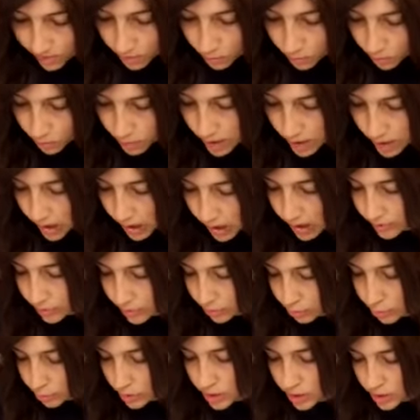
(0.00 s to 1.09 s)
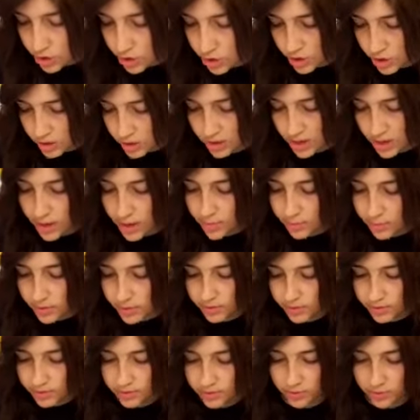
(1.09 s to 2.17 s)
We have reached
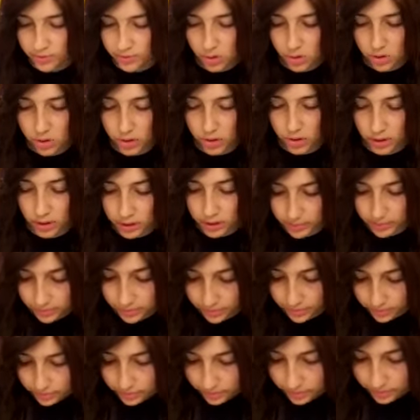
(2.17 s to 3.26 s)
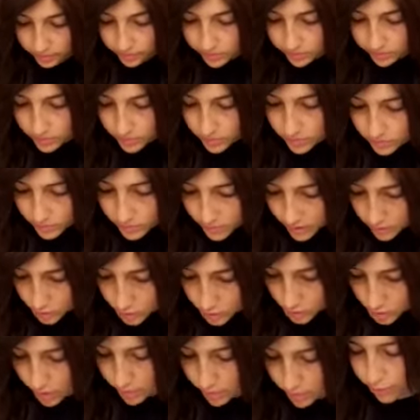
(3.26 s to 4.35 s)
number four.
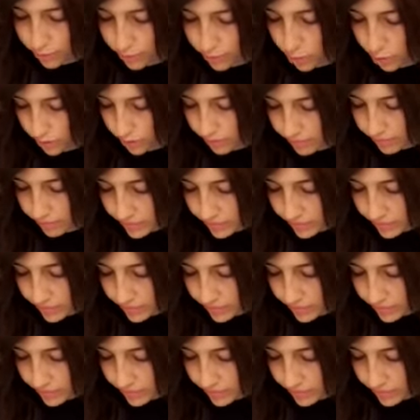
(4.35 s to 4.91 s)
So number four.